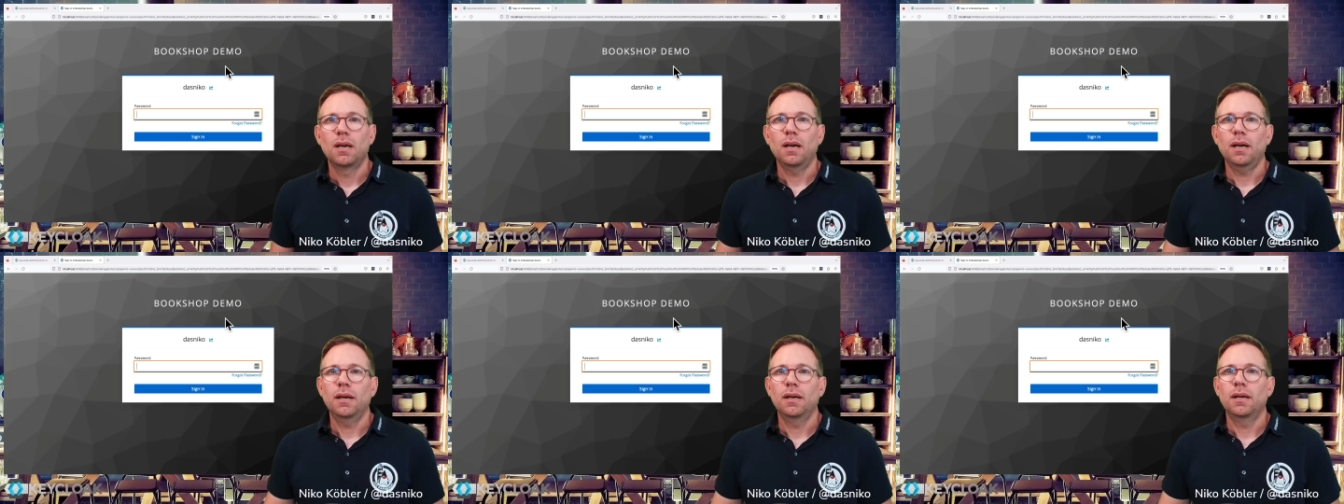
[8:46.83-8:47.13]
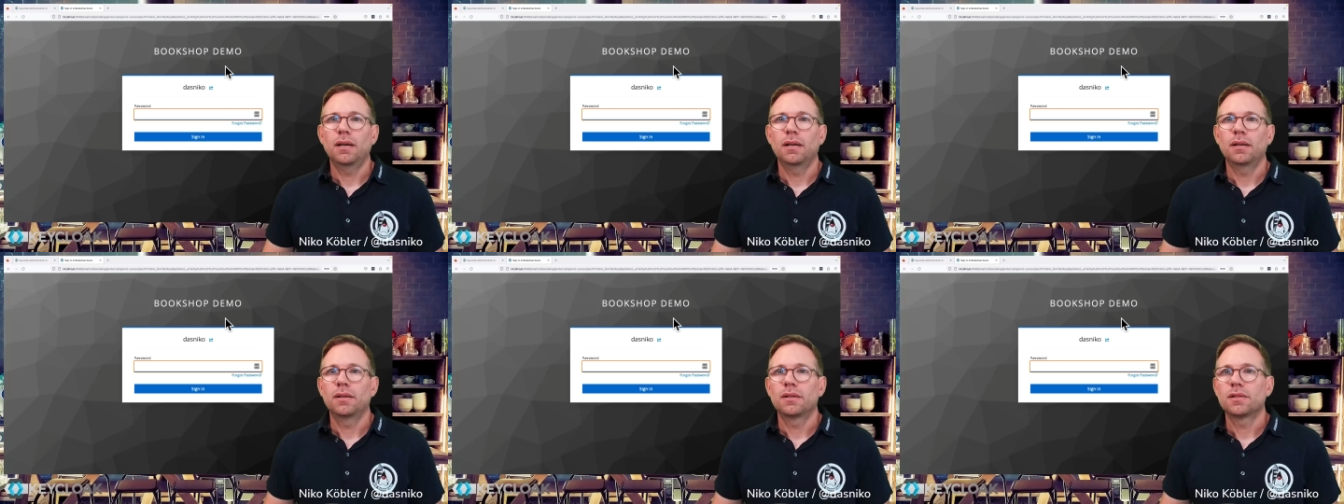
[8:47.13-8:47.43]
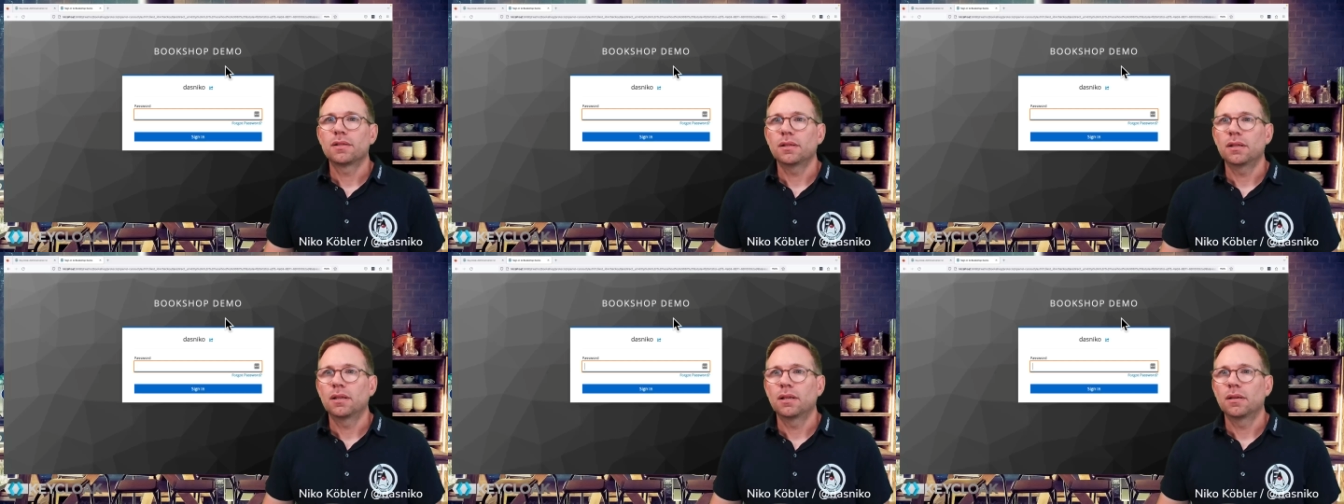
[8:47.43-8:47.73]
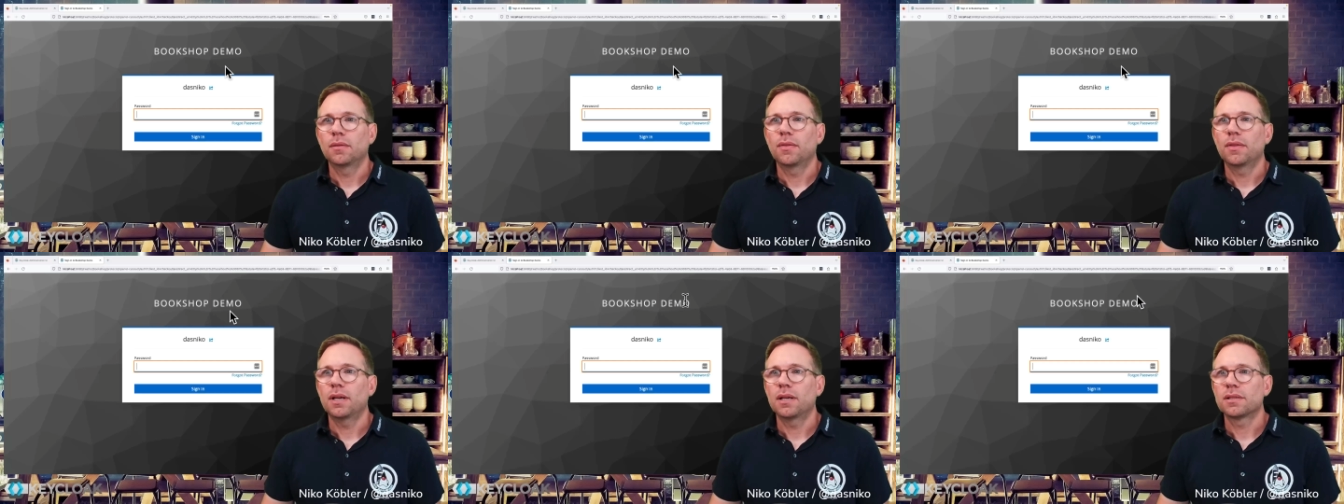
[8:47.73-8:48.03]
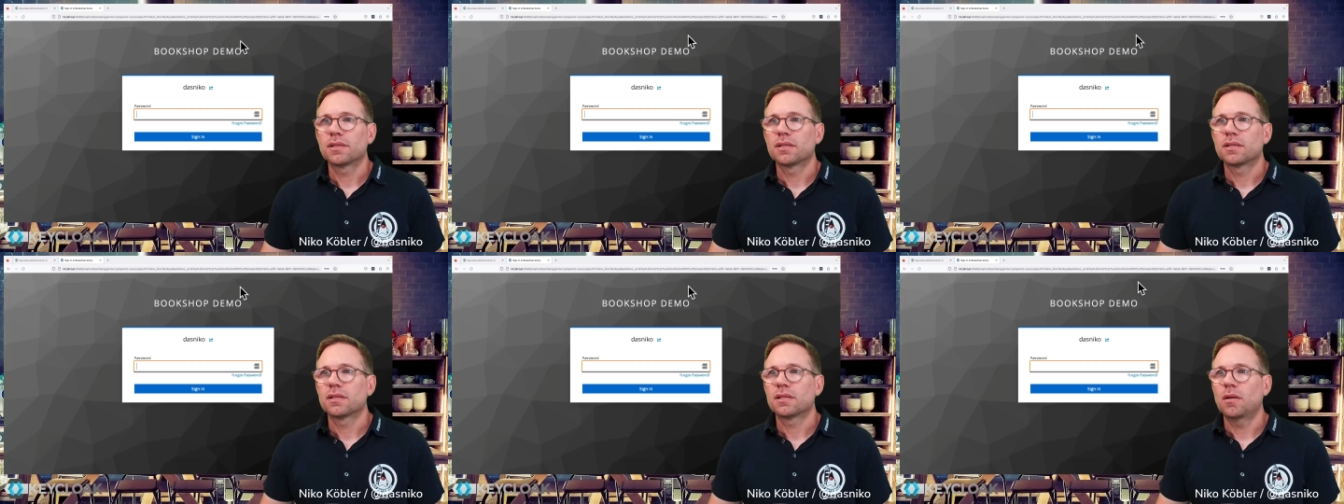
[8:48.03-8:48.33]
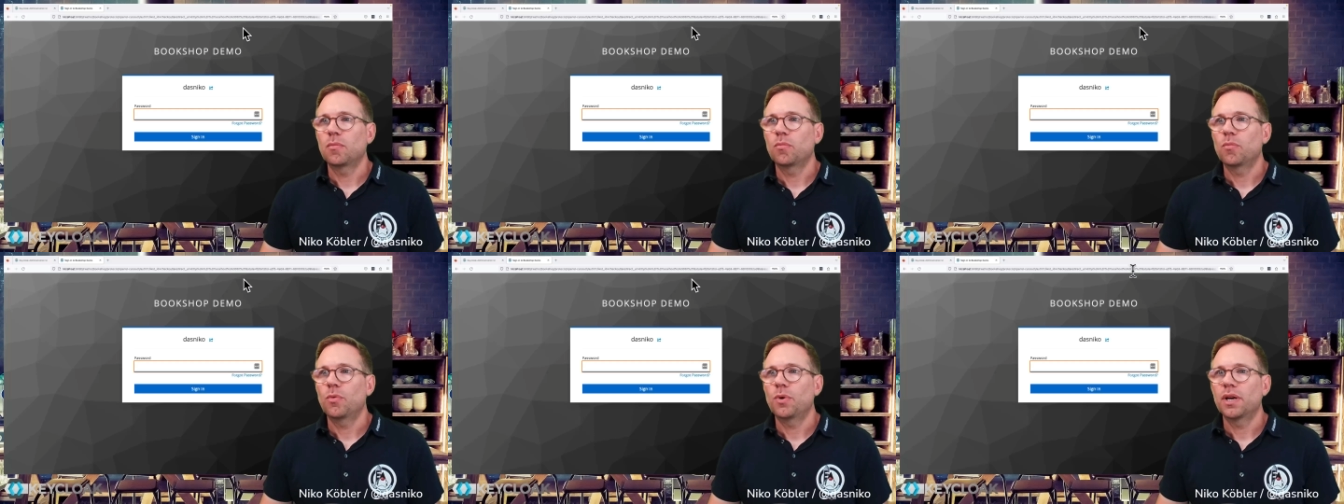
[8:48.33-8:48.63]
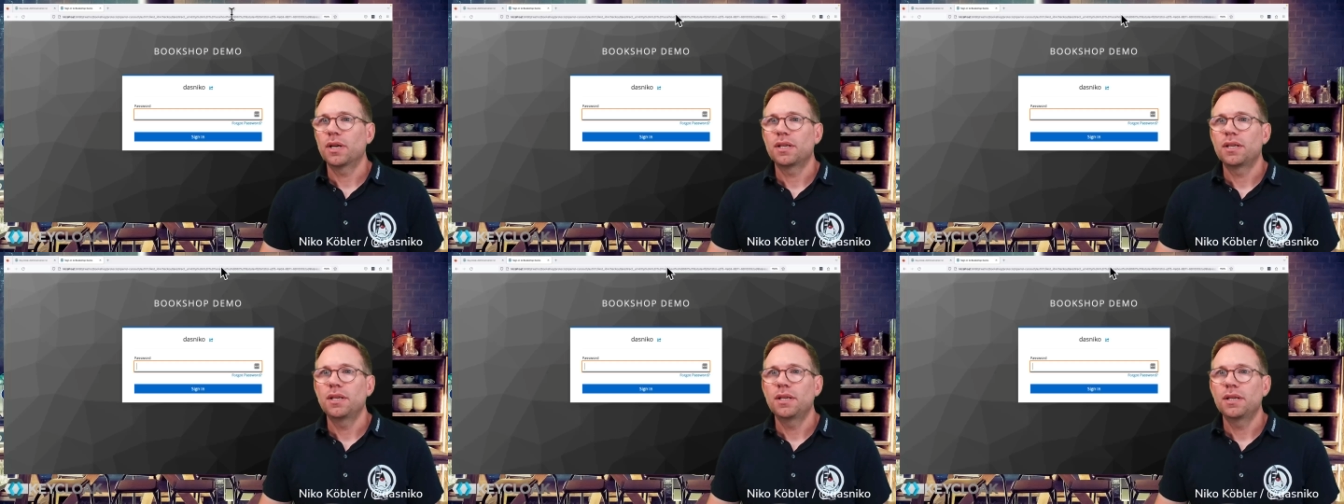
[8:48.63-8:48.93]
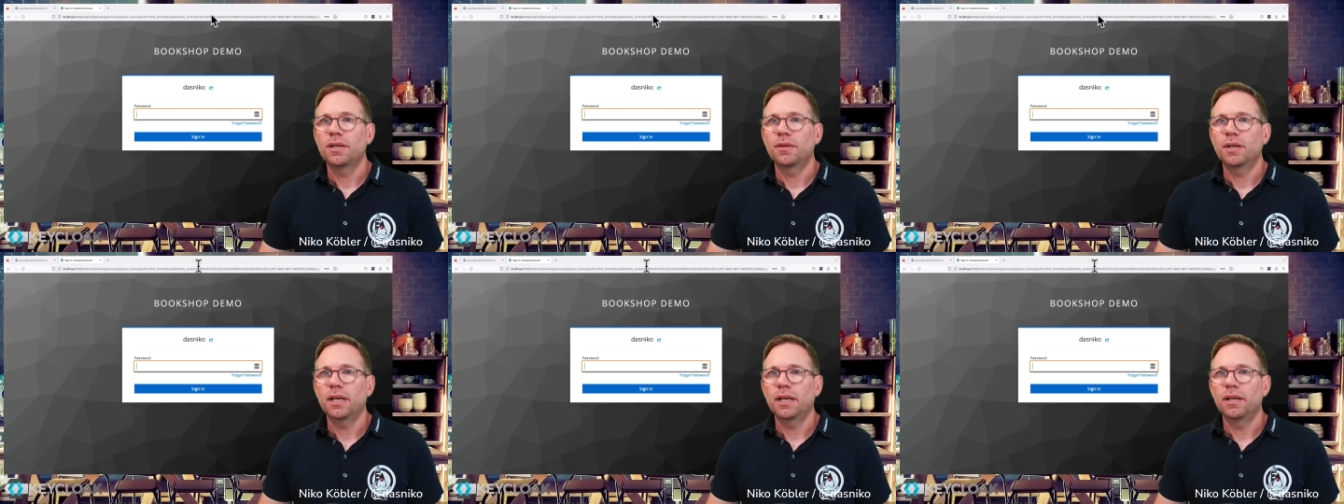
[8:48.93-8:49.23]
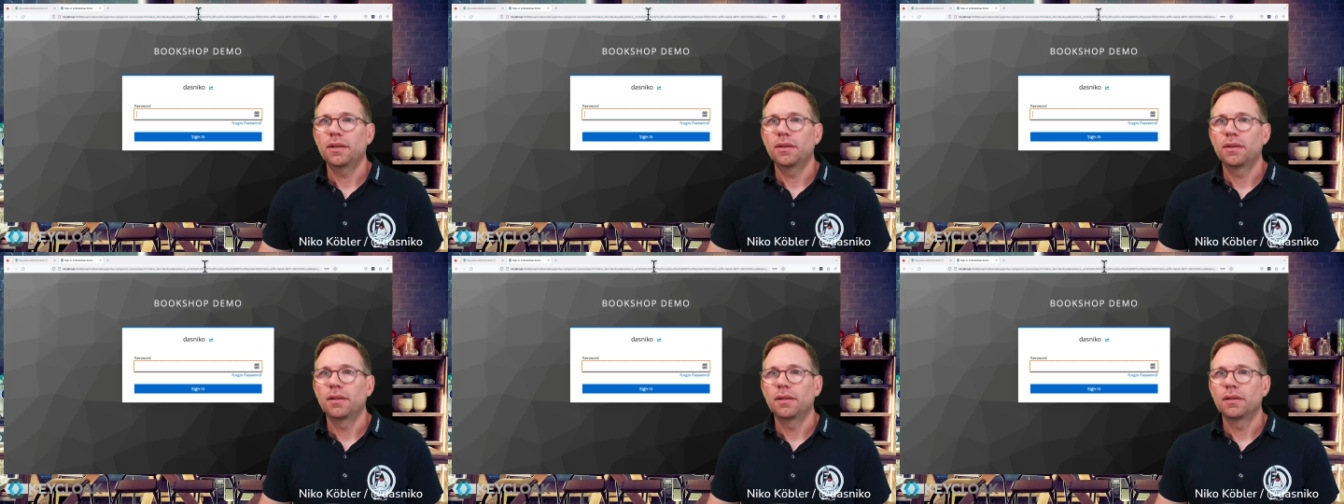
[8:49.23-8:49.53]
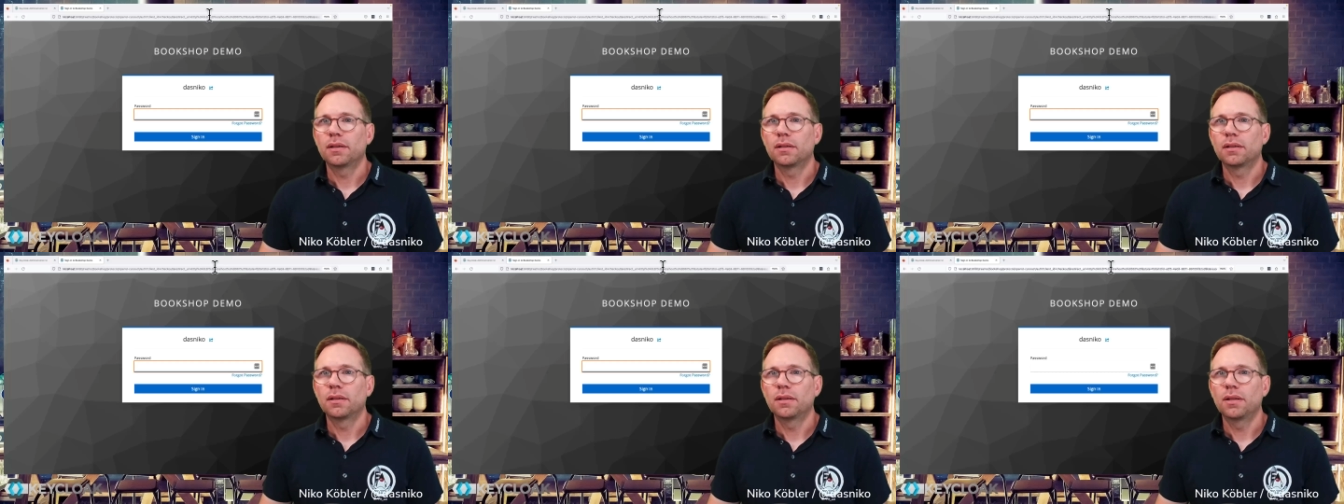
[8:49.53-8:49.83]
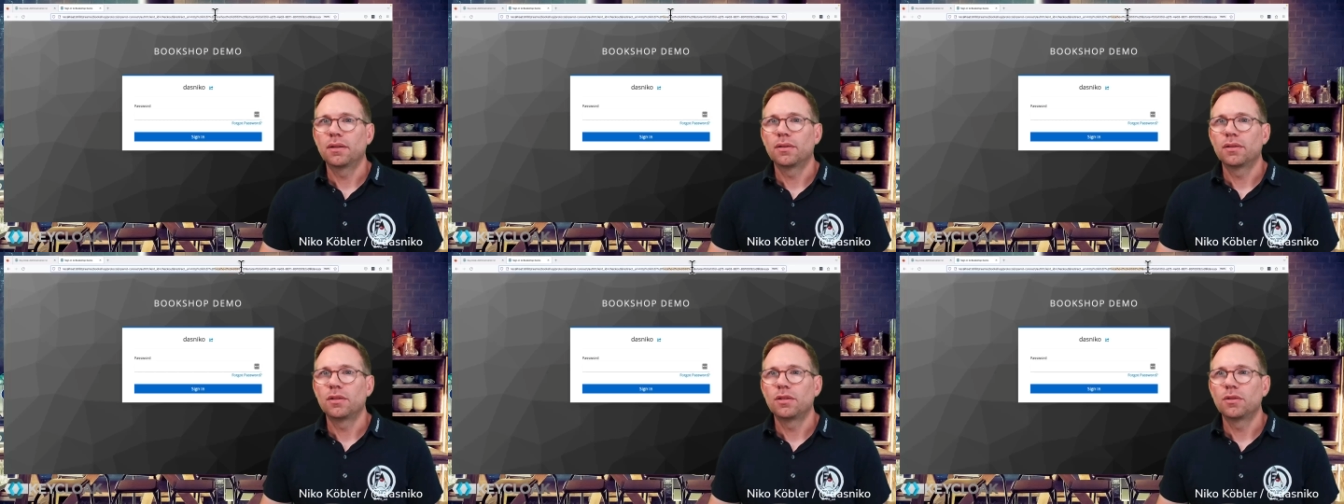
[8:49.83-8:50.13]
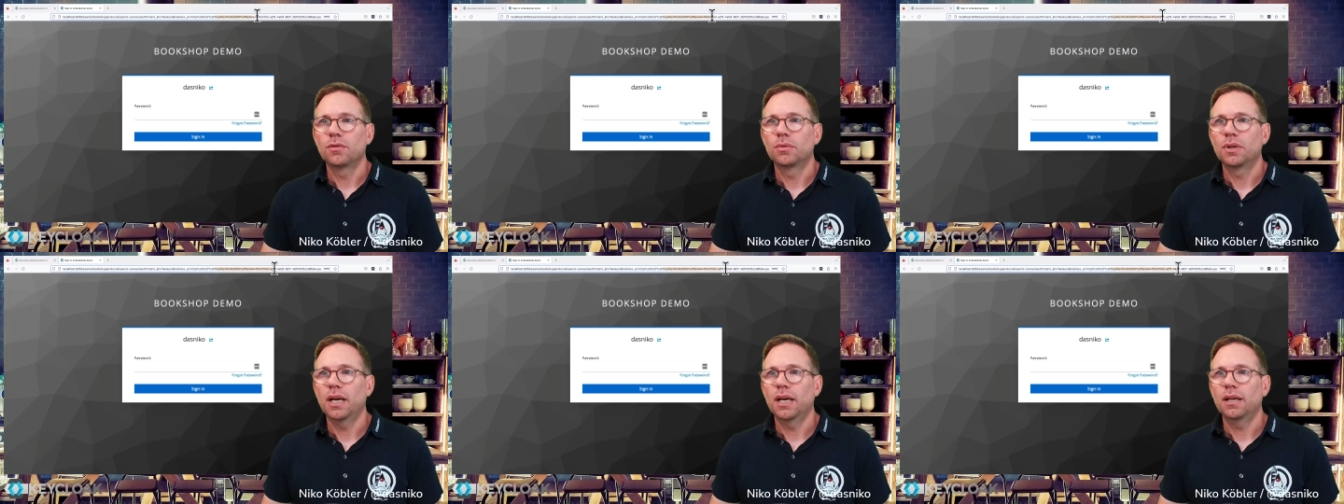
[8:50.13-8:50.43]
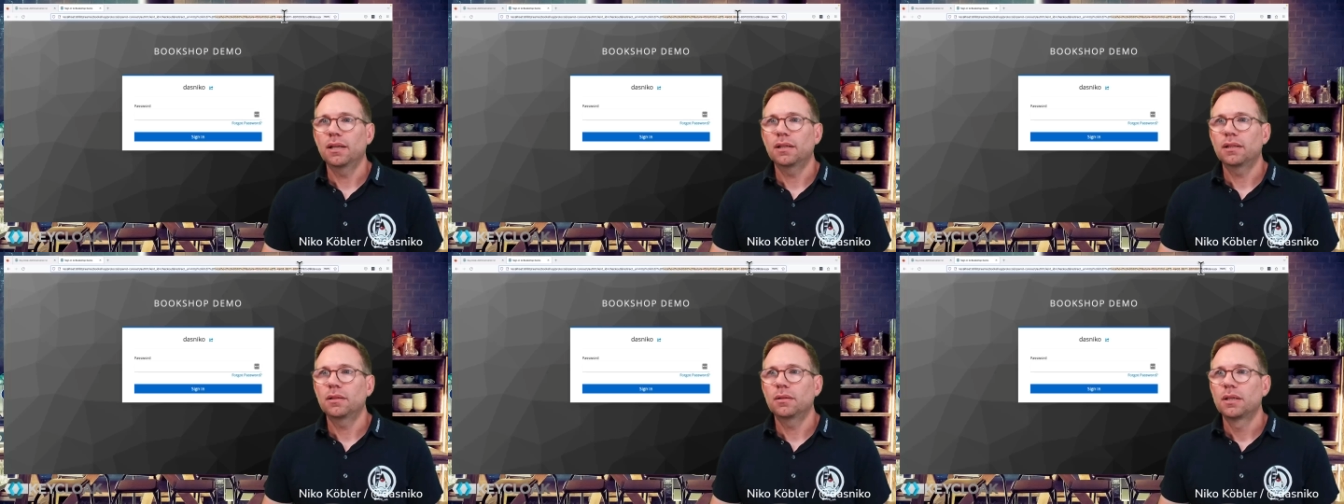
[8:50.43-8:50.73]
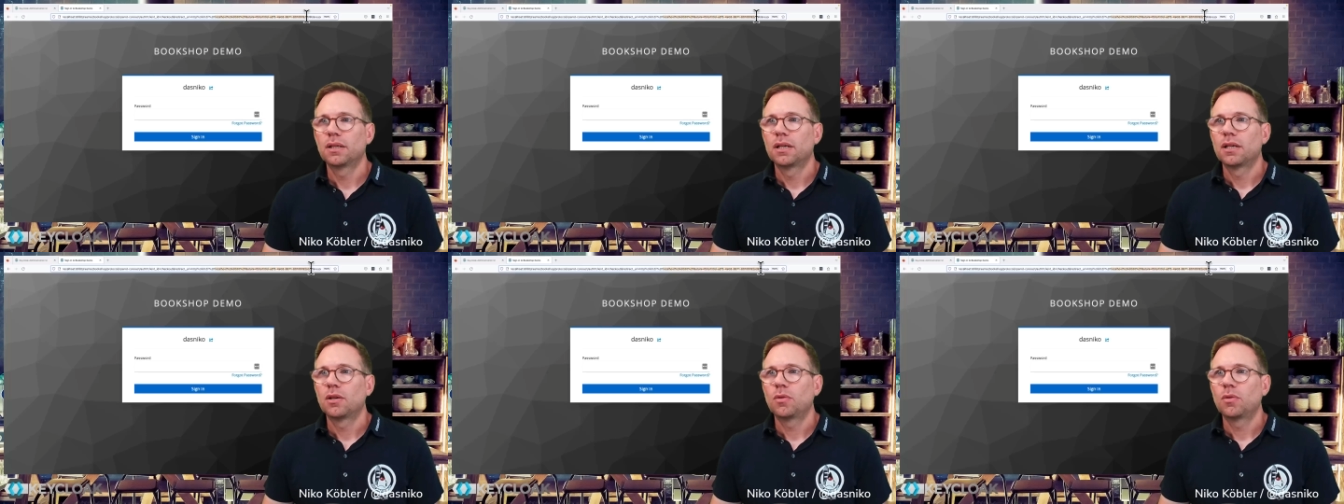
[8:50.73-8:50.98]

And there's somewhere here in the URL